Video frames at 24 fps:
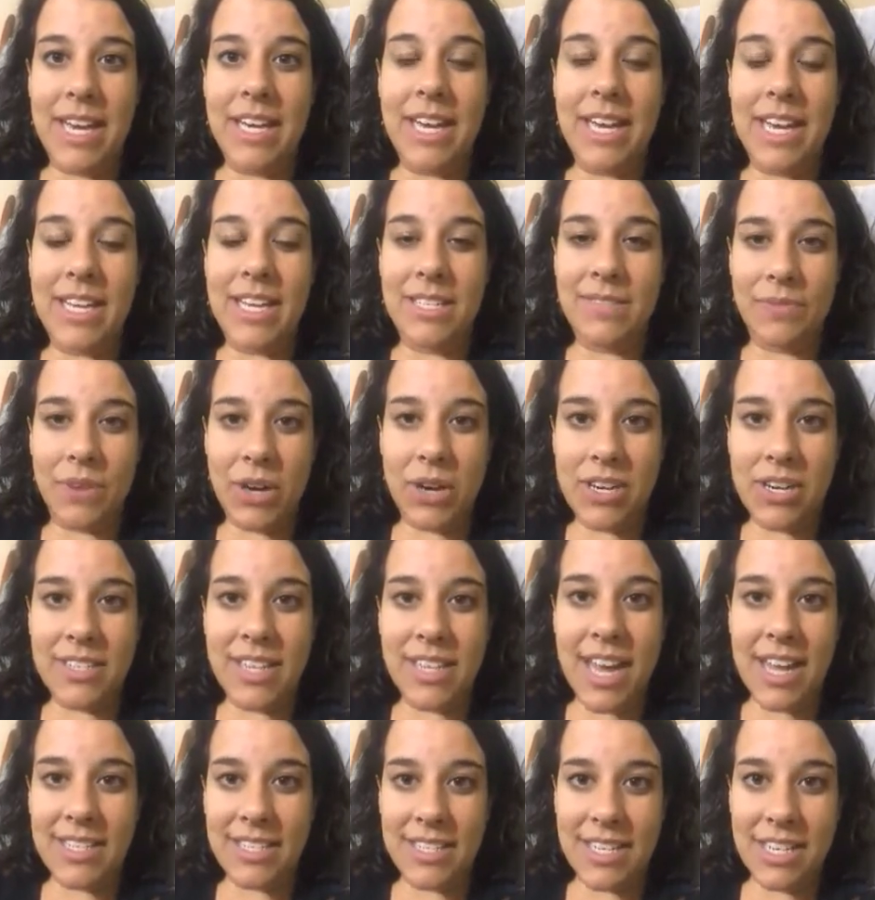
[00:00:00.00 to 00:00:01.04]
as far as
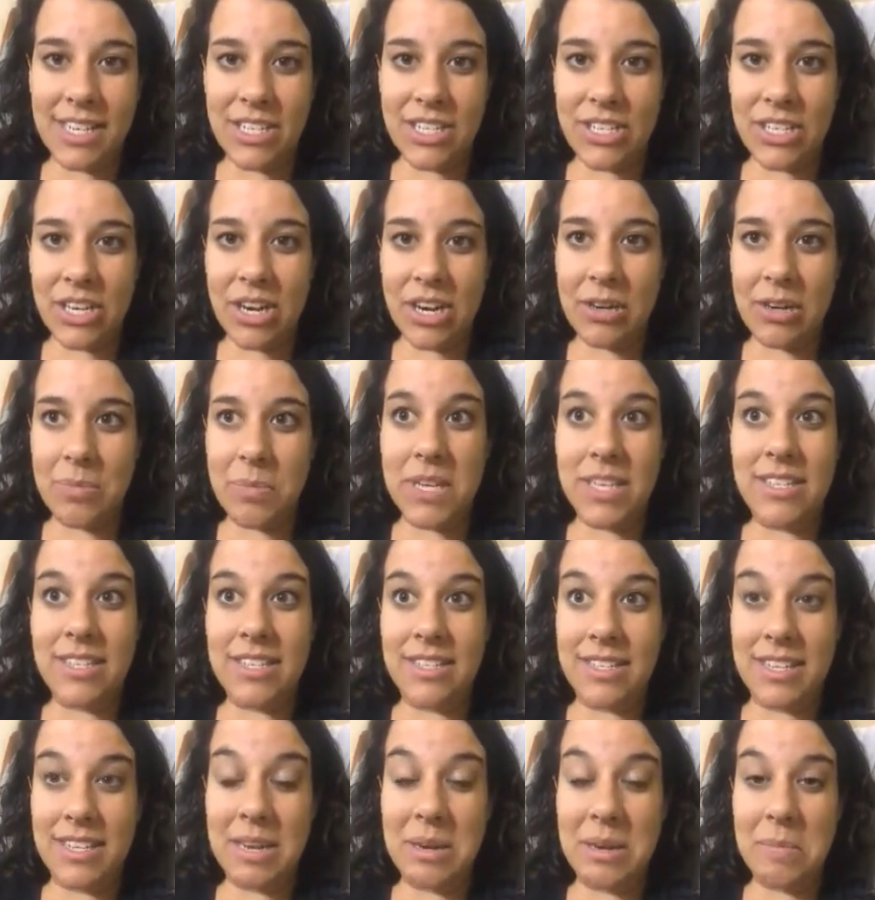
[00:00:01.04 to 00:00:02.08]
that's concerned, because
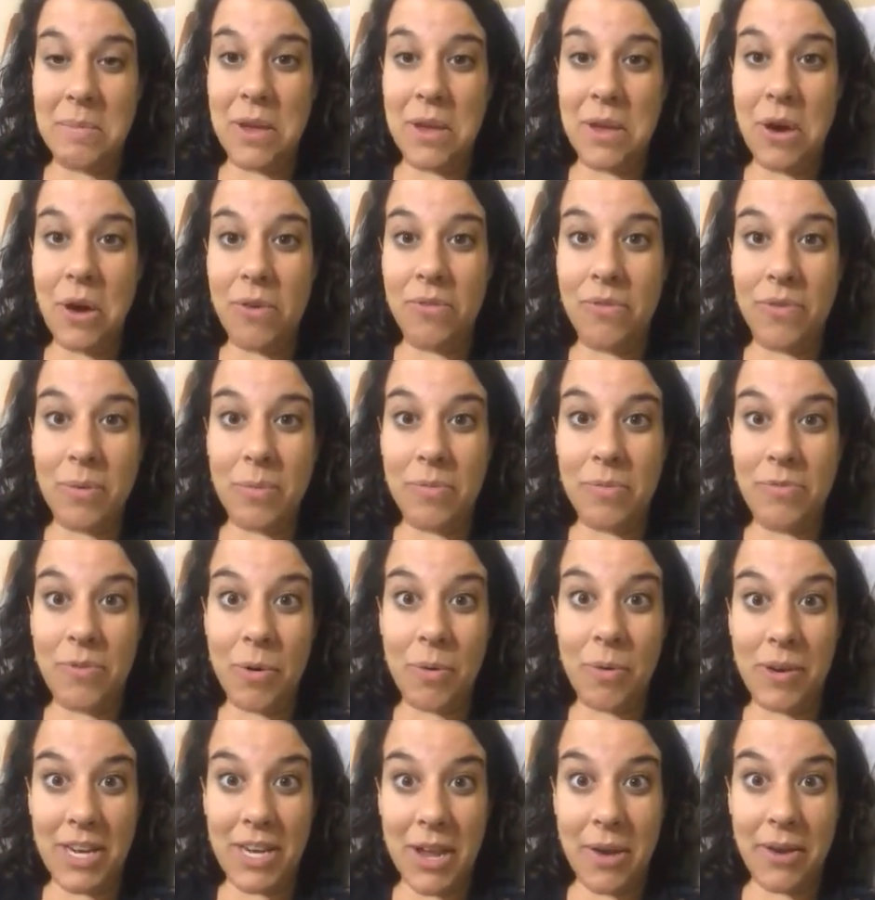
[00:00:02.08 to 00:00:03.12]
it's going to be over
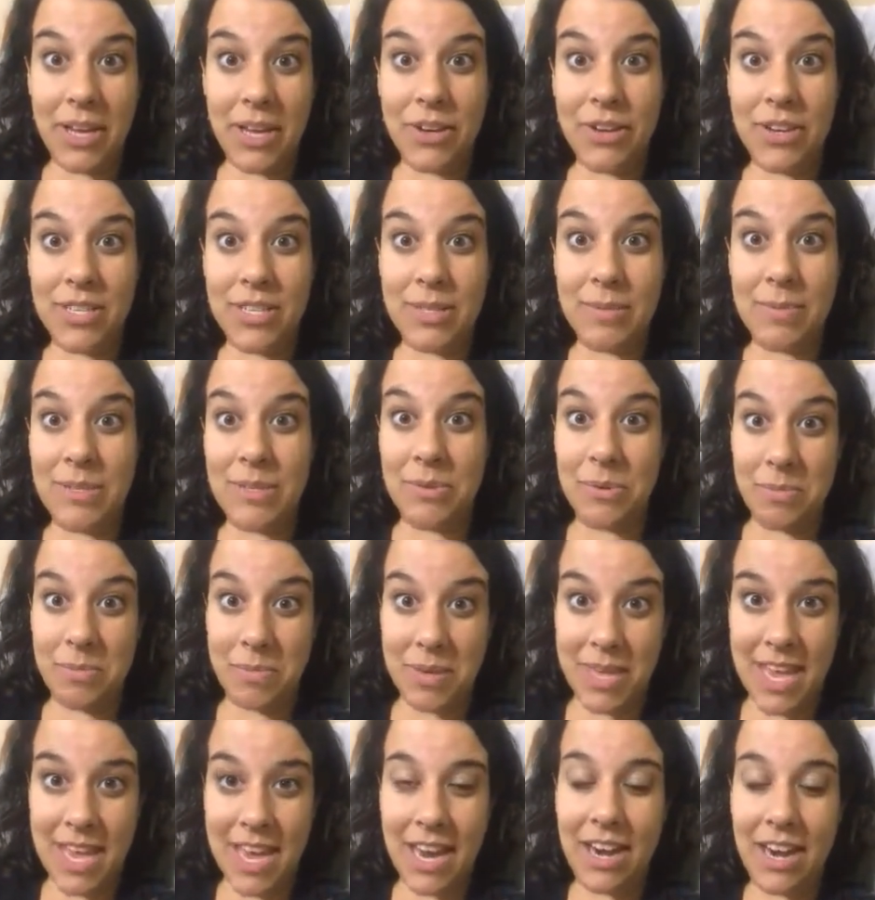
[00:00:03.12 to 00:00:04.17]
before we know it. Christmas will
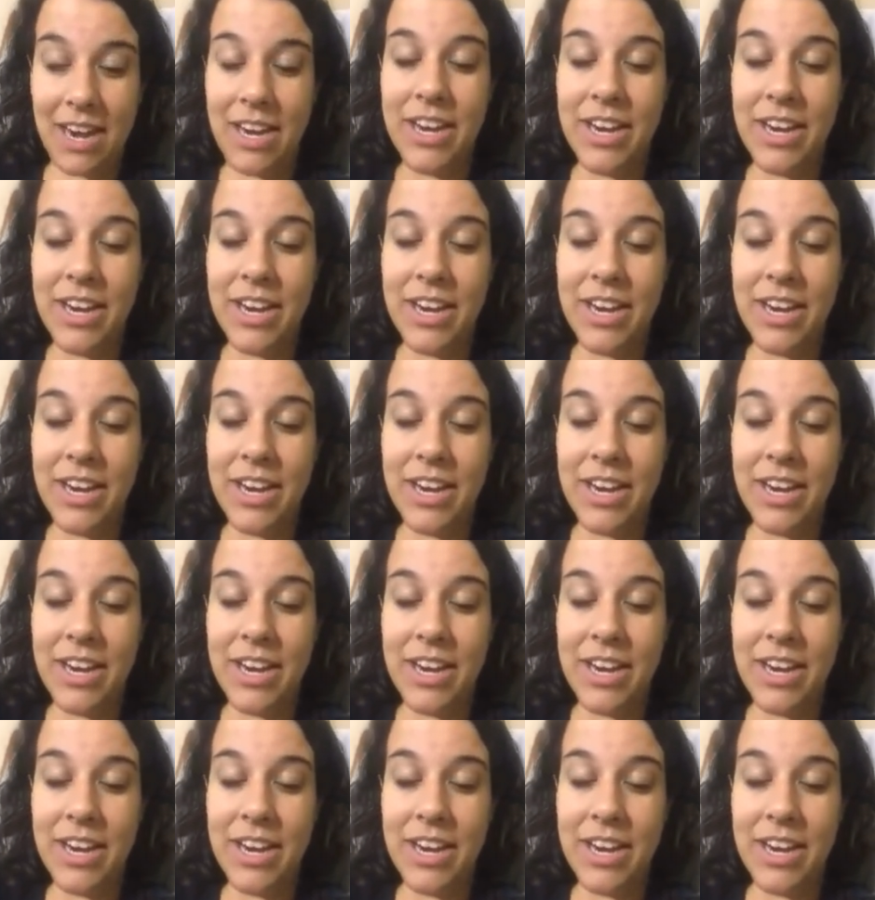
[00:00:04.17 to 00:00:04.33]
be here.